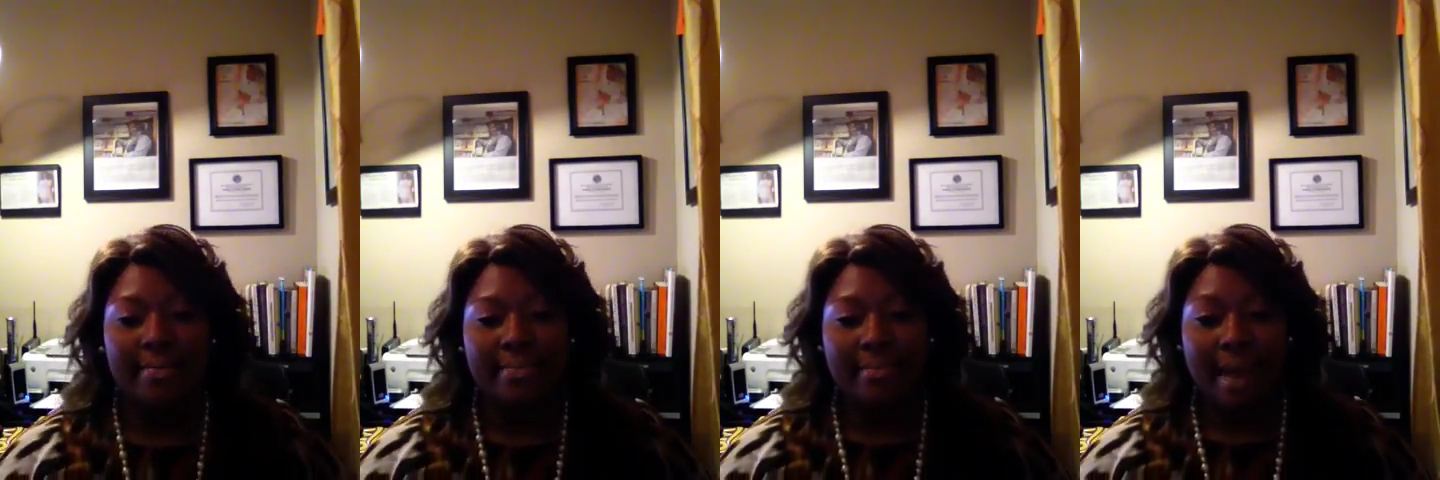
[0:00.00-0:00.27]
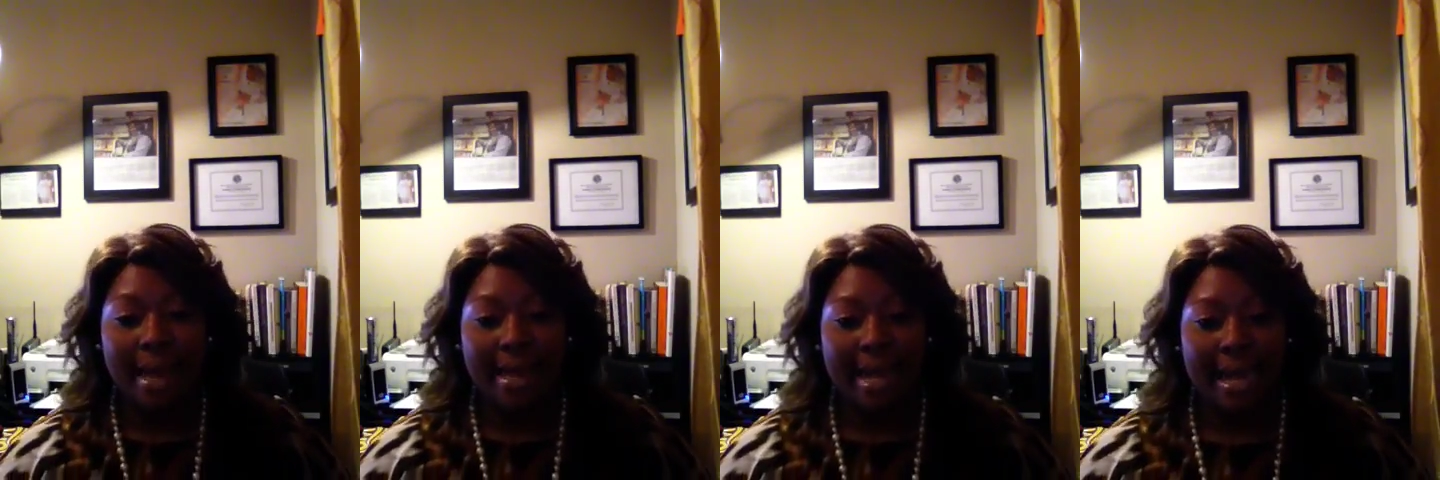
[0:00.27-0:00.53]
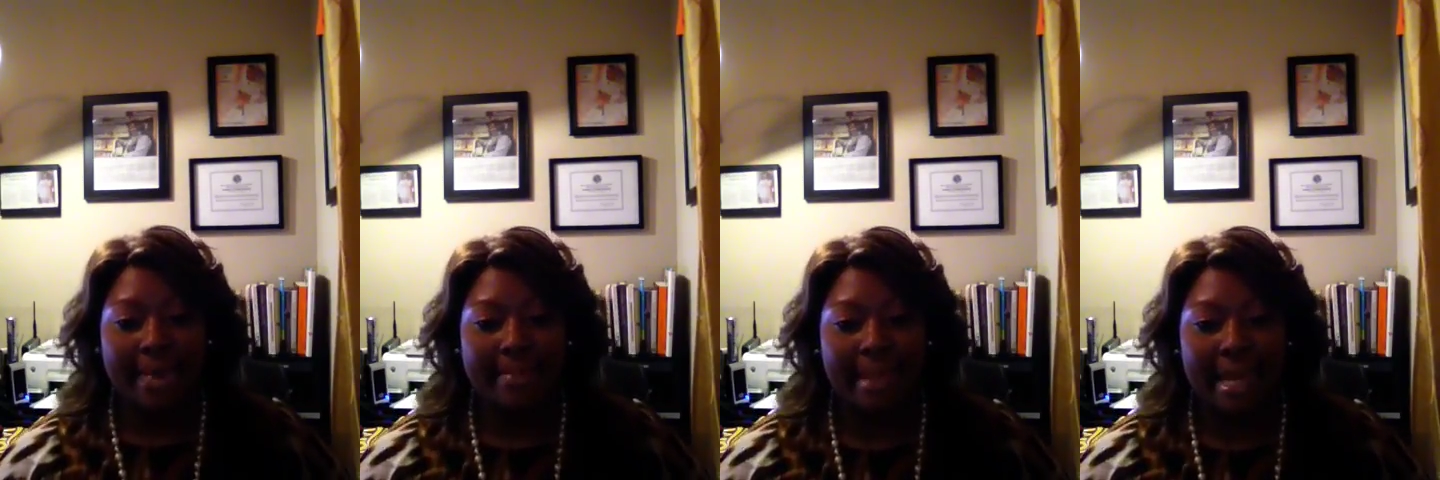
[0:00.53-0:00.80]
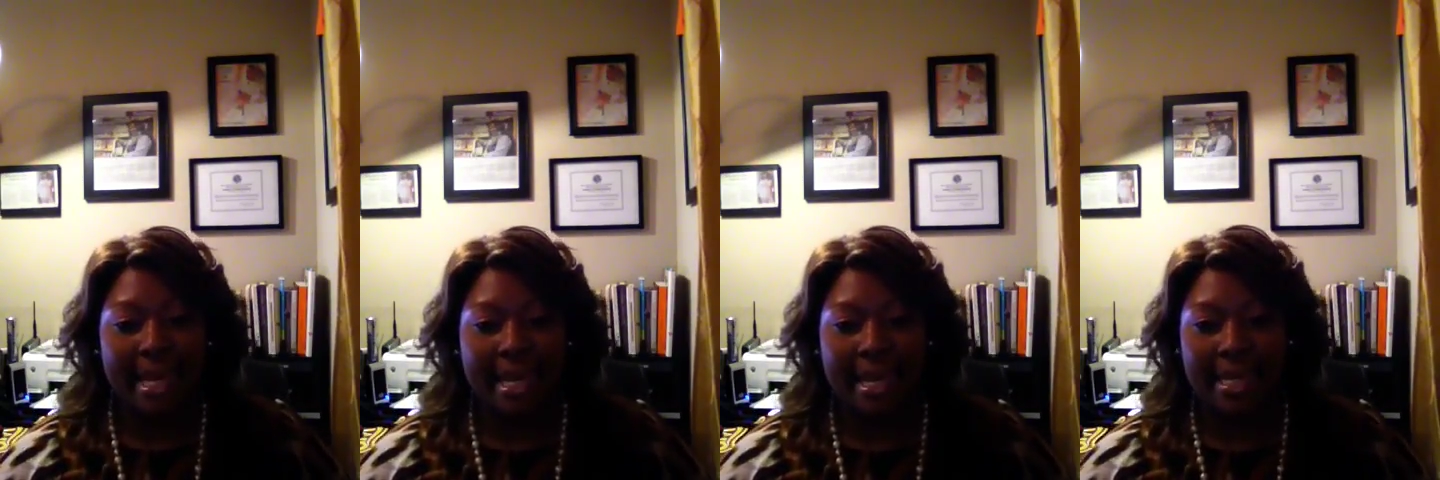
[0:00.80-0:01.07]
My name
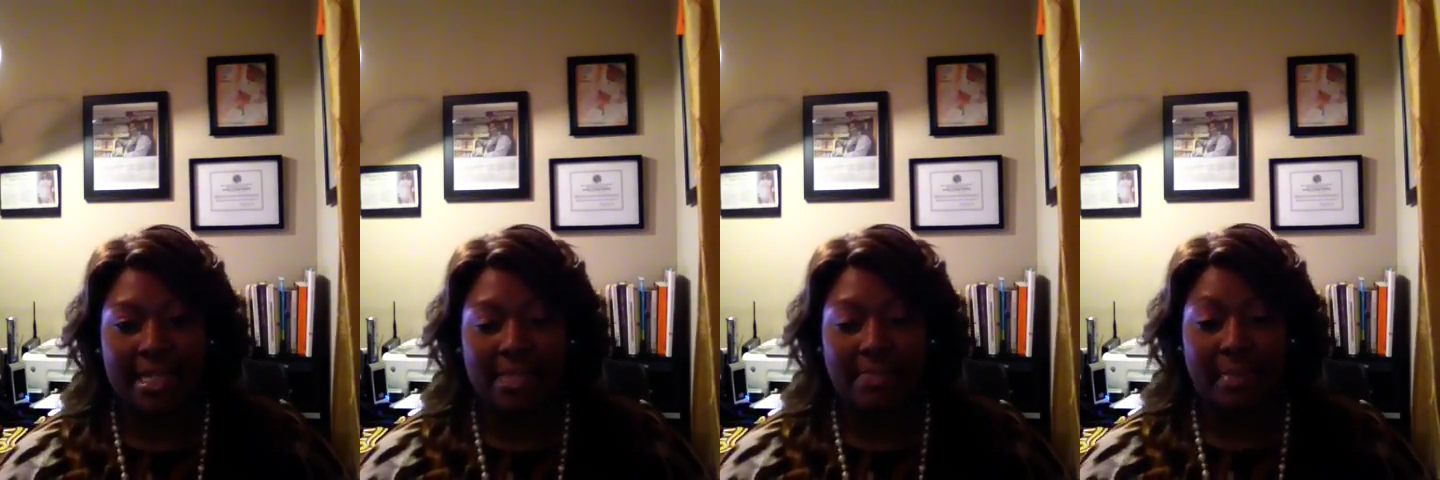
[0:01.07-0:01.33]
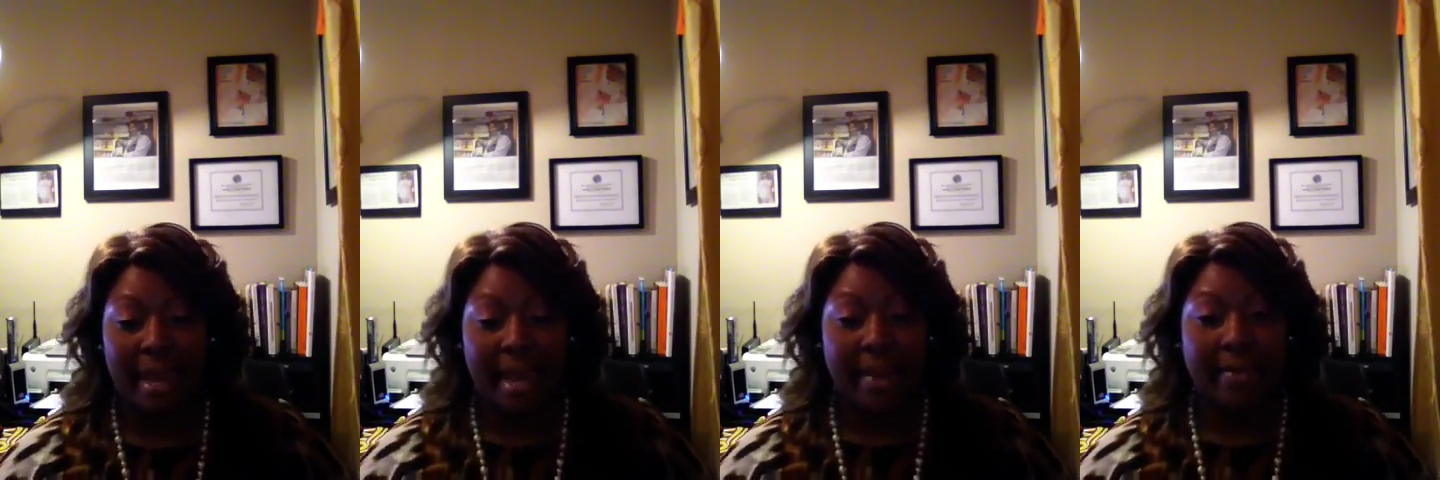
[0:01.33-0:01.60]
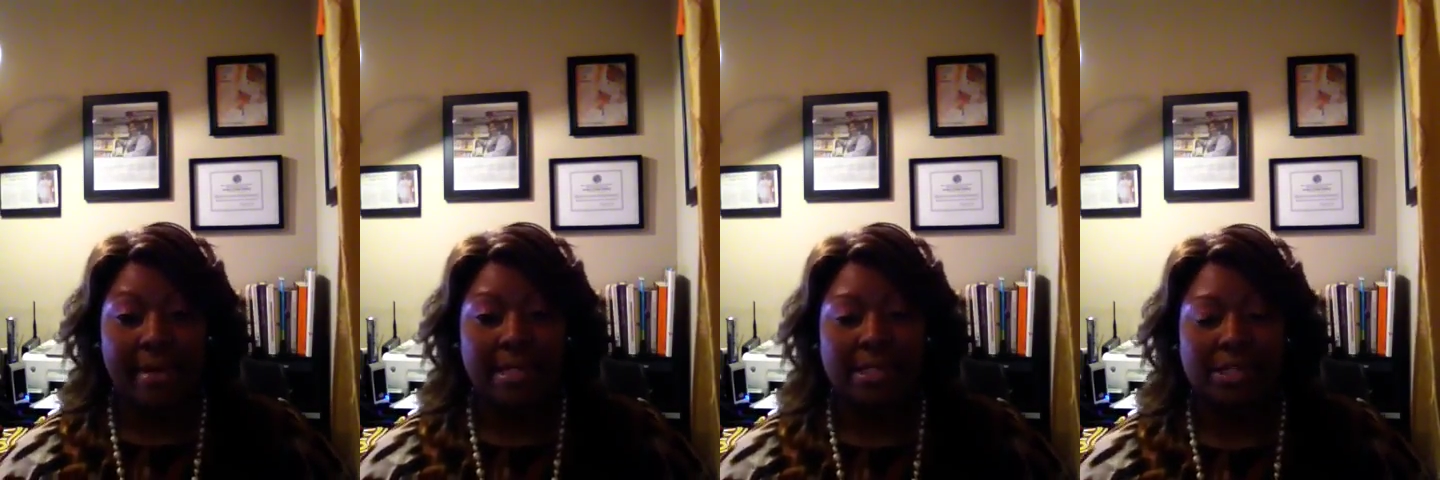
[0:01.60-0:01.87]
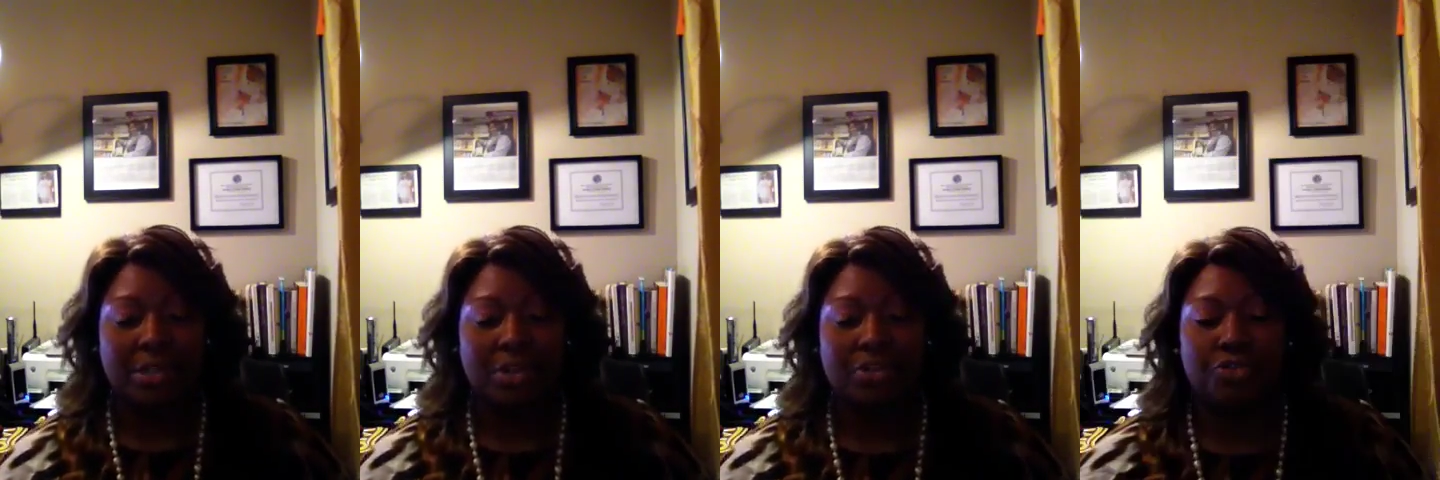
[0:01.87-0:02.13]
is
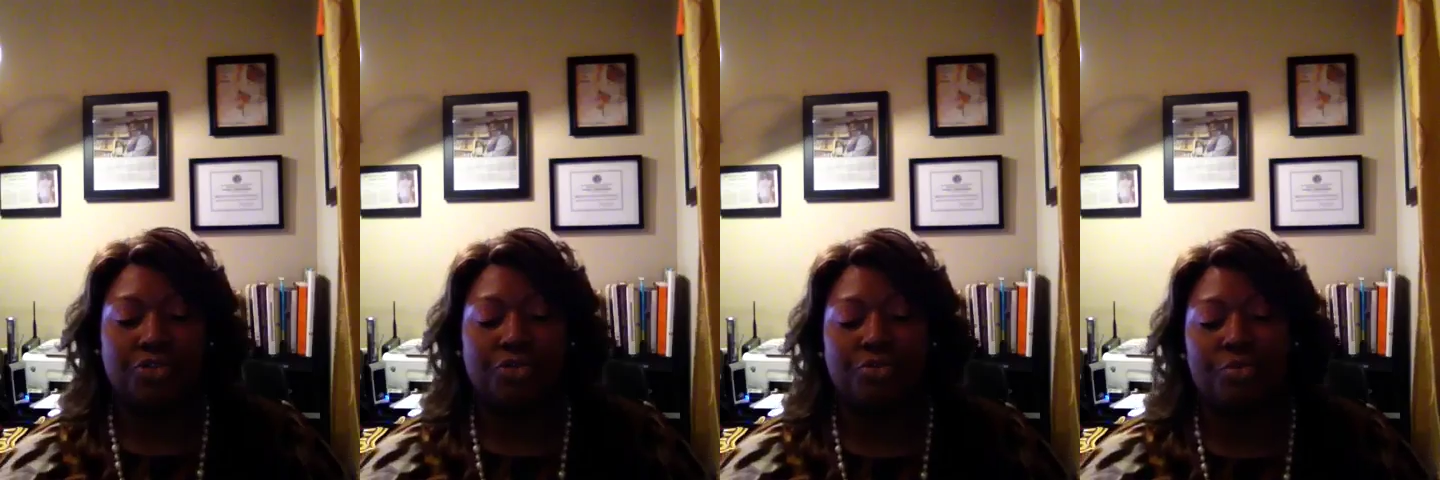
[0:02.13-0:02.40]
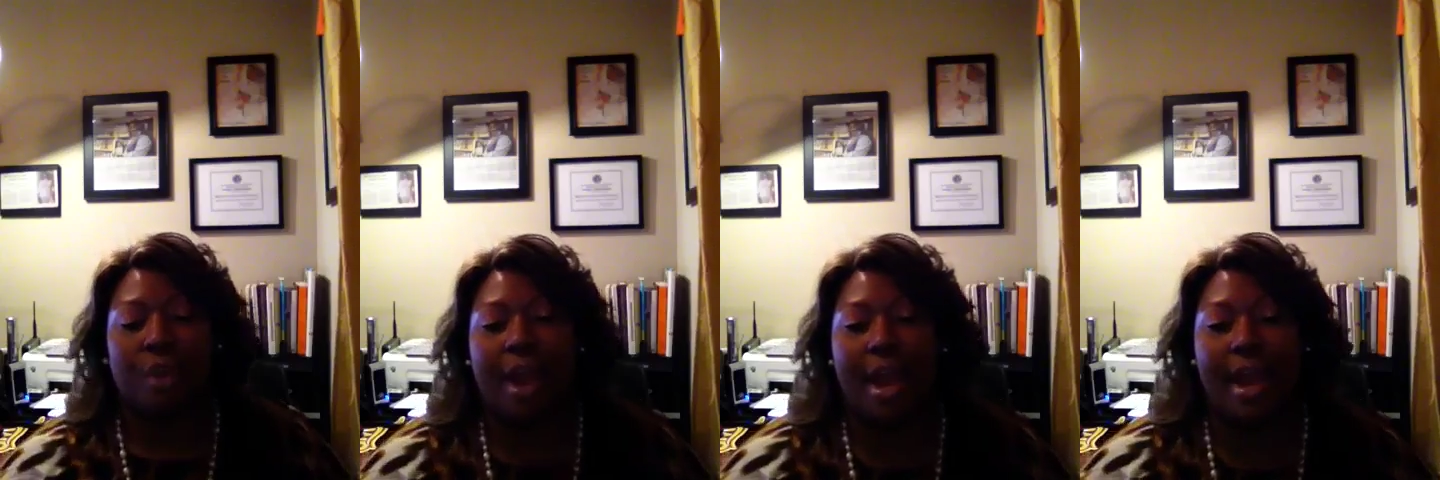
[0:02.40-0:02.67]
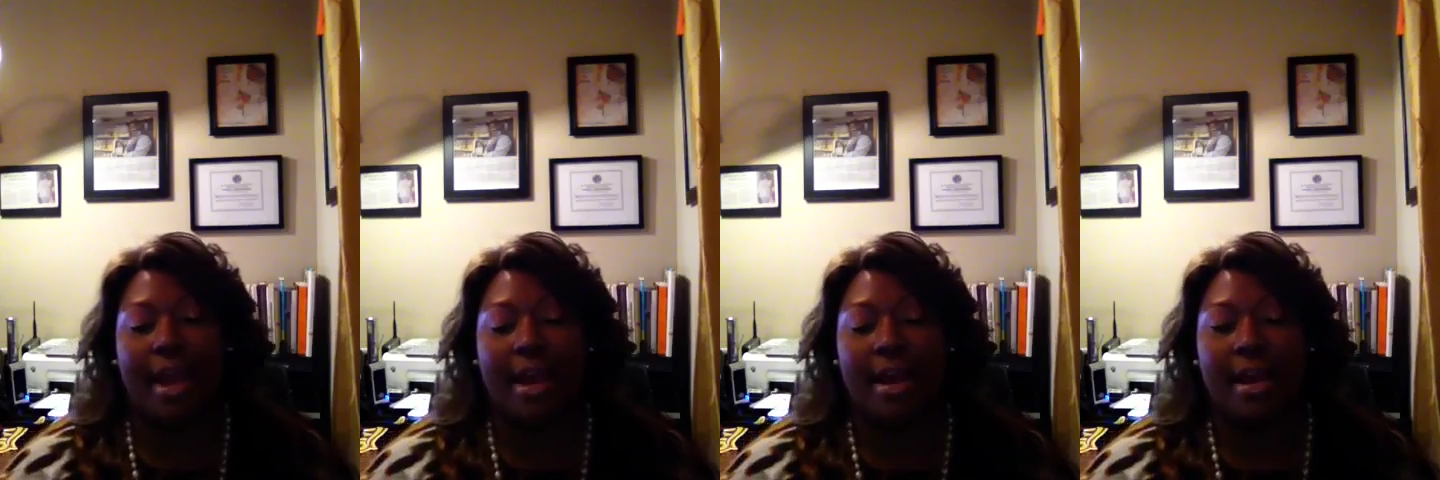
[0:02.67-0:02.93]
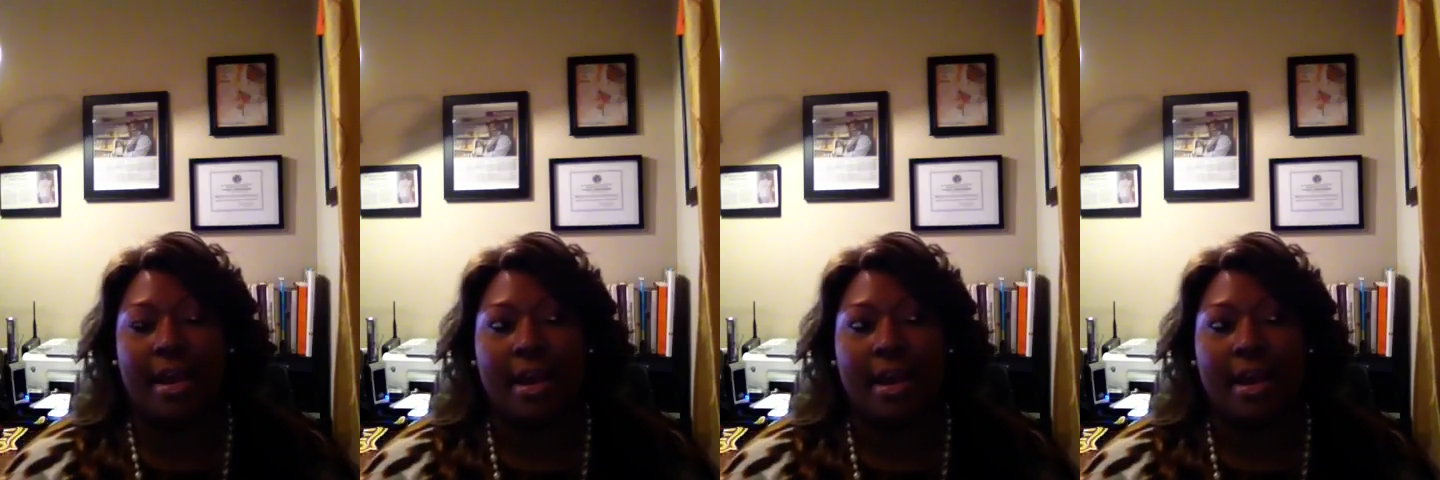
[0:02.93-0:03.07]
Paris Drake.